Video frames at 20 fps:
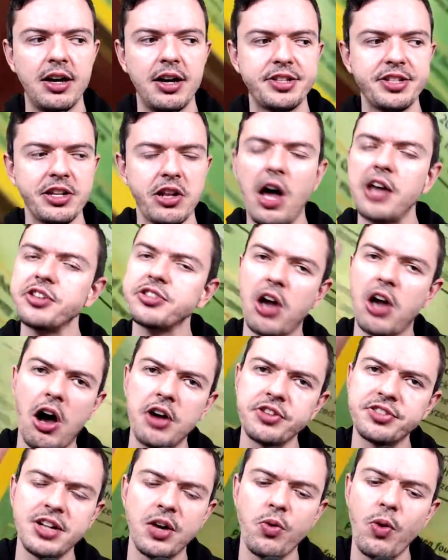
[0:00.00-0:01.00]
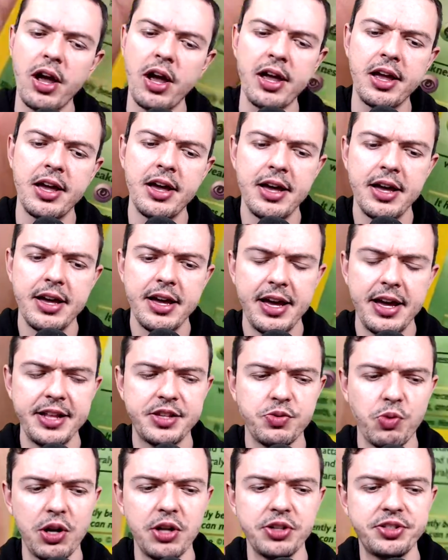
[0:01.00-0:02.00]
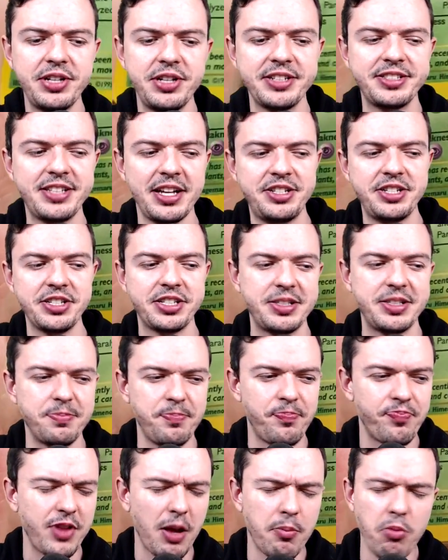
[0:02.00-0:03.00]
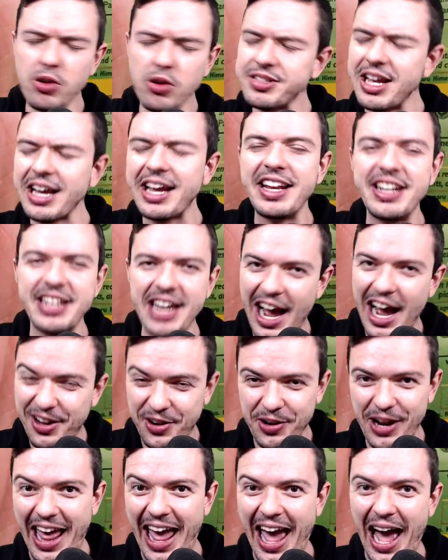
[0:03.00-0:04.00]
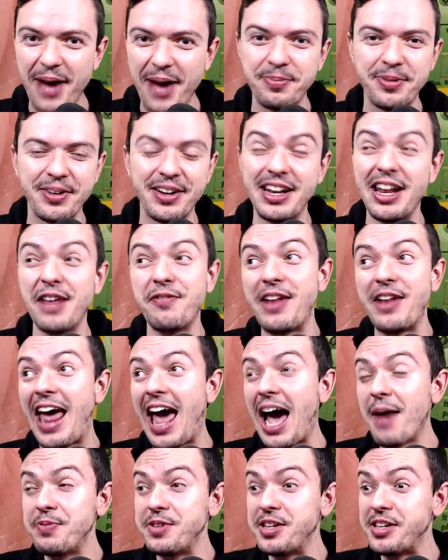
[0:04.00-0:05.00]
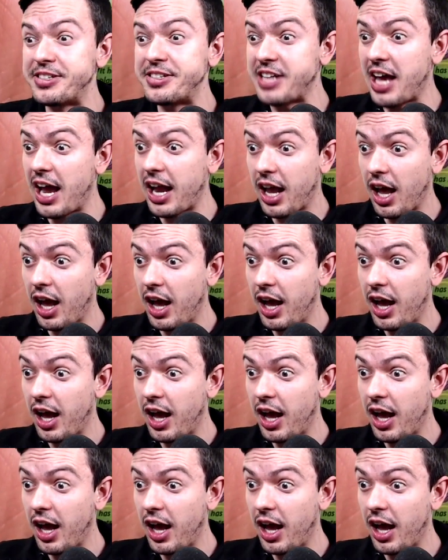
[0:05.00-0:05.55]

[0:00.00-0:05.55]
it's a lost cause in a way. It's one of those things that's just most likely not going to happen. And if it happens, it's like,